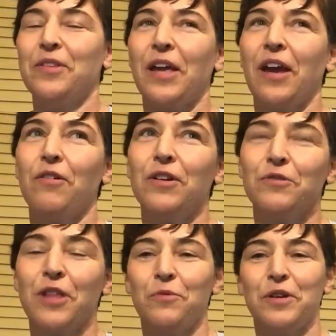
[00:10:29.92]
The area
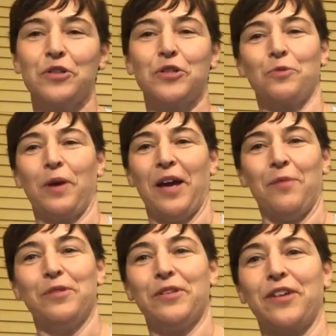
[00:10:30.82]
that we swam
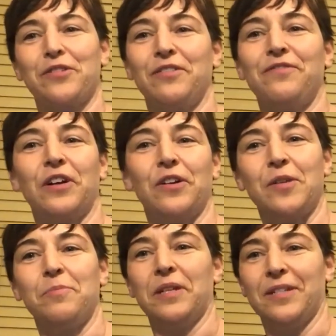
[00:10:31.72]
was actually
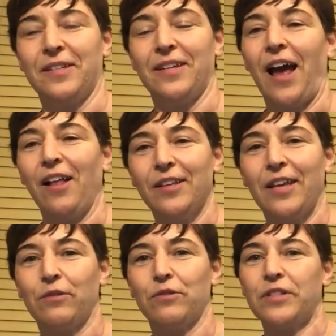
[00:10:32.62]
fairly busy.
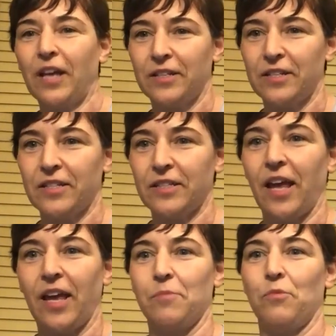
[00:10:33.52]
Alligators tend to
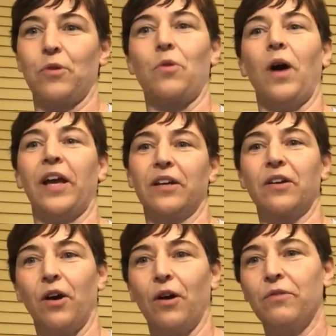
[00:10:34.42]
stay in more quiet
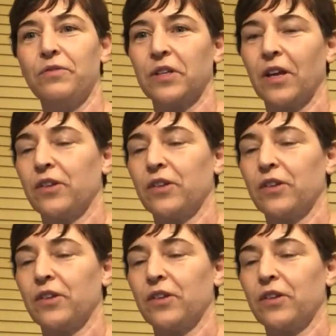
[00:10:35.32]
coves.